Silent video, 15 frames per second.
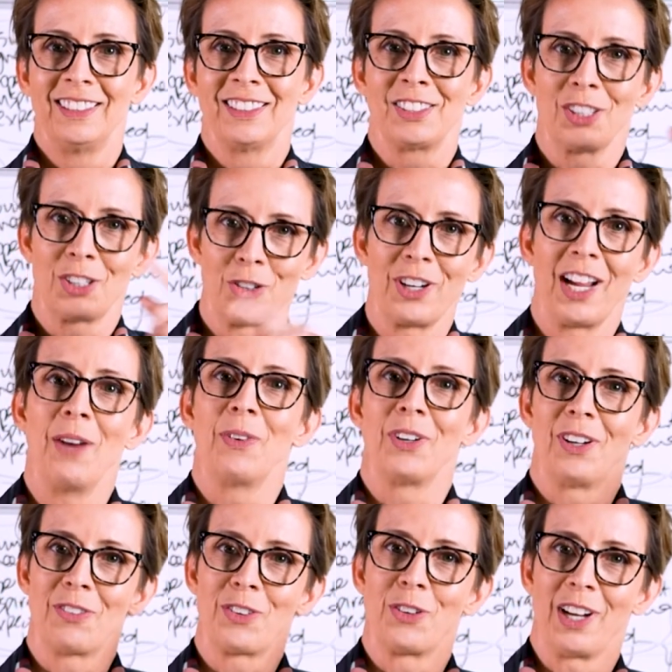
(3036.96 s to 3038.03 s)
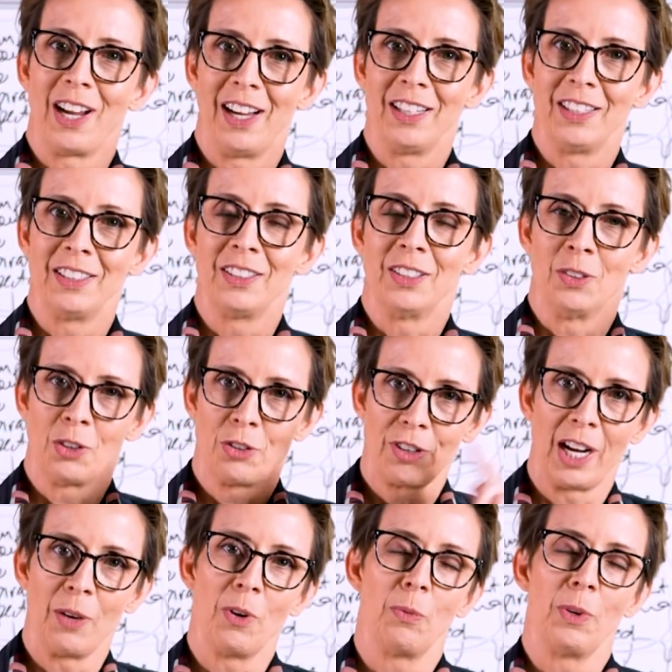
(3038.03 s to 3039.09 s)
to create what I've created and
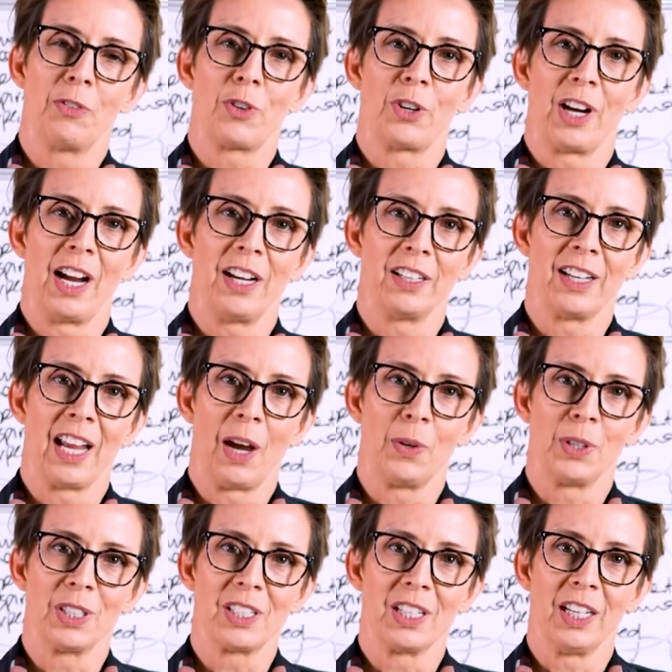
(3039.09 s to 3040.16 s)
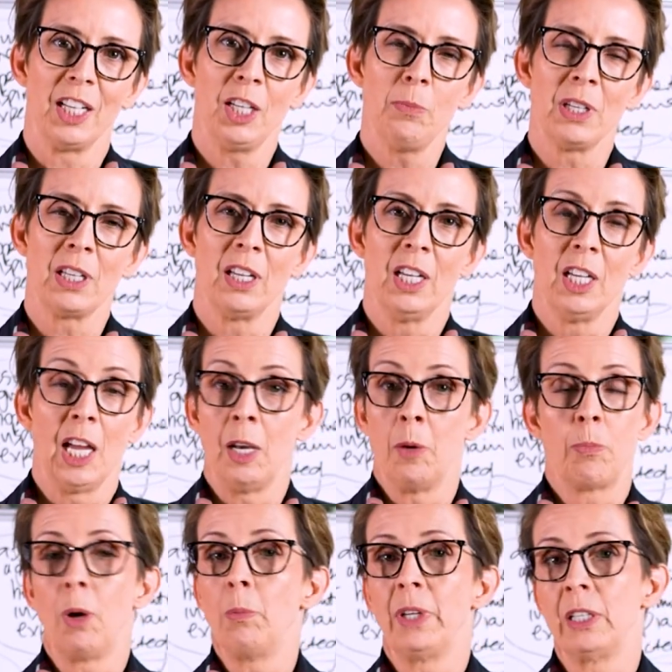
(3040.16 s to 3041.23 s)
create what we've created now in the team. And it
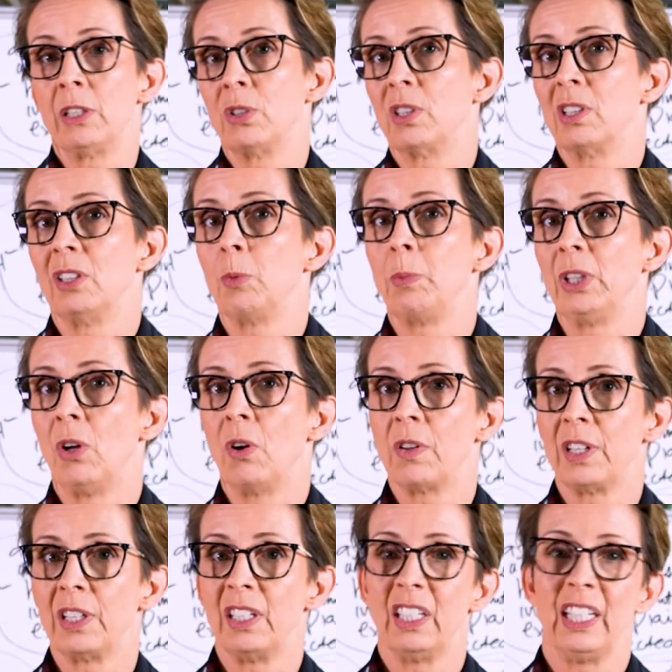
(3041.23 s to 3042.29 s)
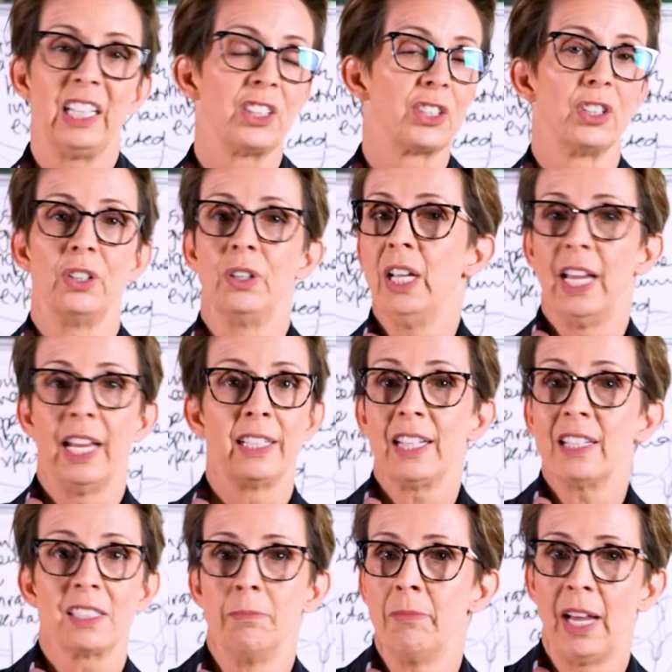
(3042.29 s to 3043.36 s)
probably took a little bit longer than it needed to. And it
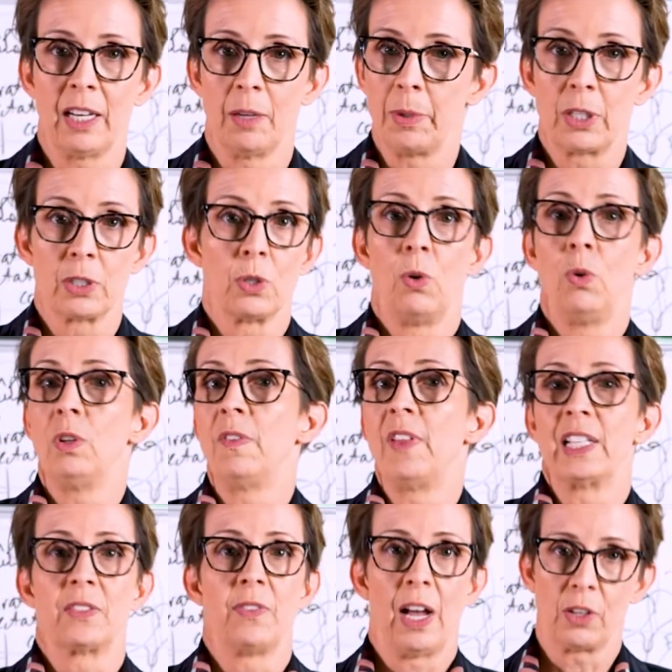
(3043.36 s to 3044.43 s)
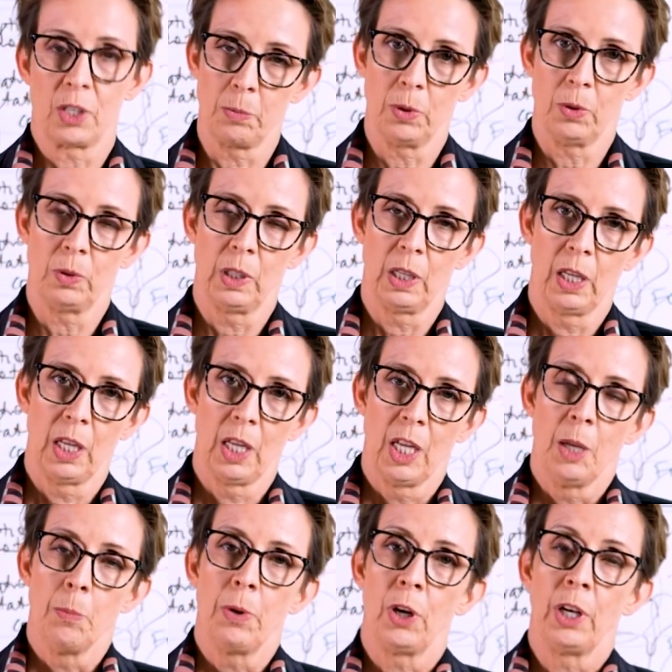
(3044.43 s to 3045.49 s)
doesn't matter because all of that's valuable.
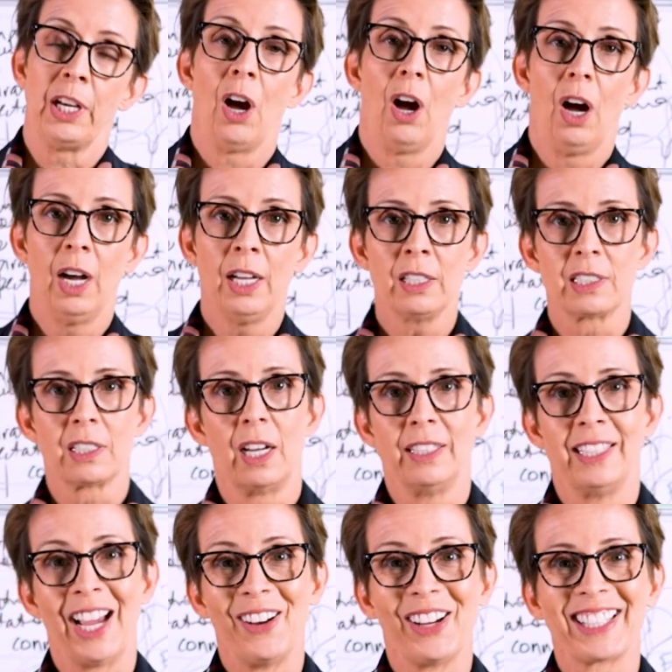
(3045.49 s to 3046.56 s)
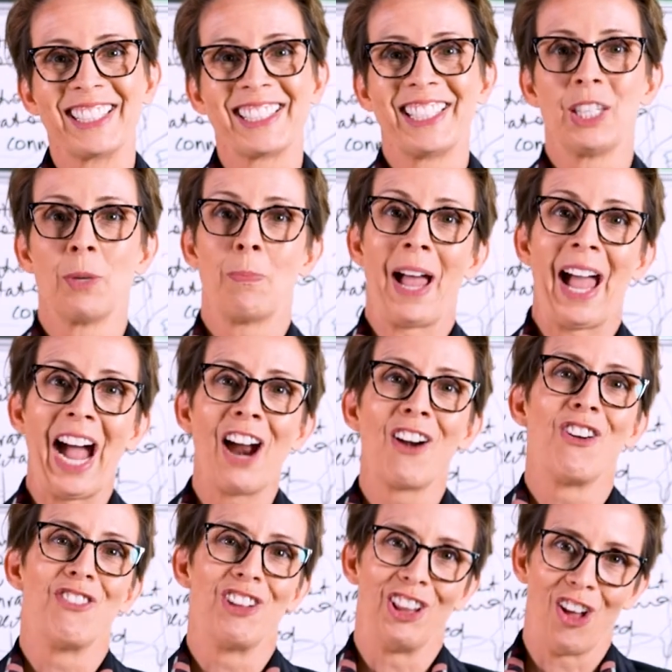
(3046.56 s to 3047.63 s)
But in hindsight now, I can see the power
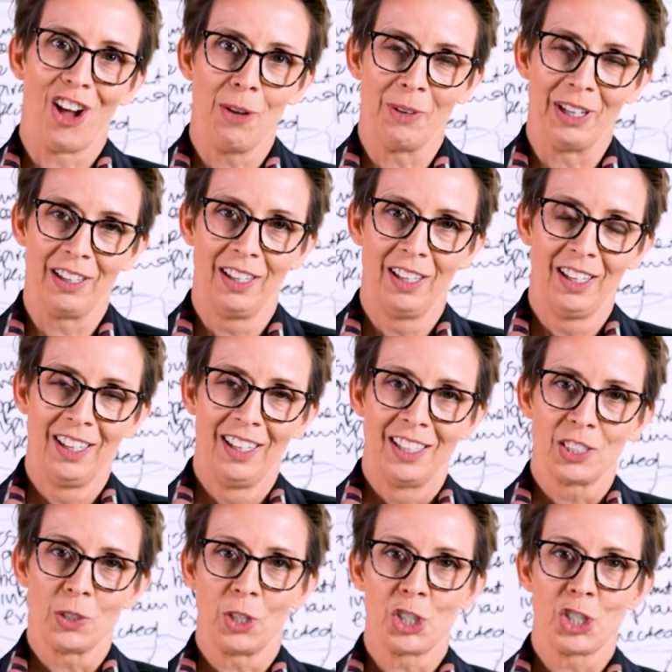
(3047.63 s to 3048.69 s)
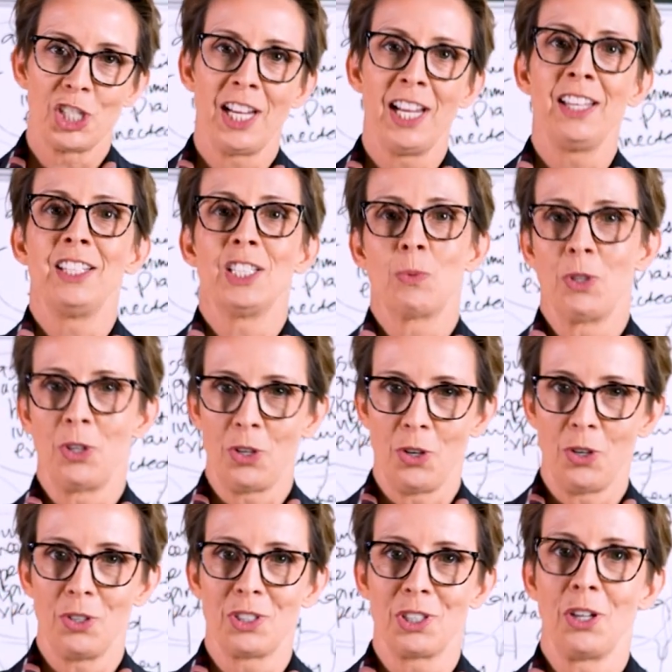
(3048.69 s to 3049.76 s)
of alignment. So I share this with
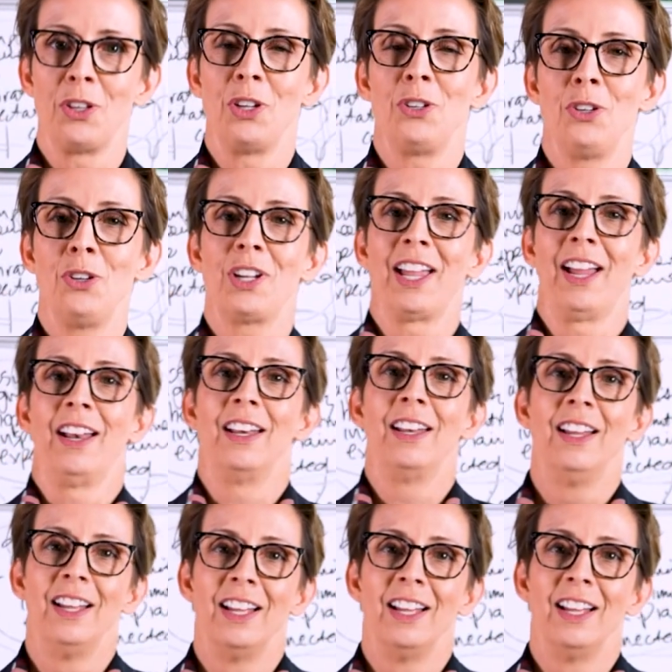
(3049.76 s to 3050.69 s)
you so that you can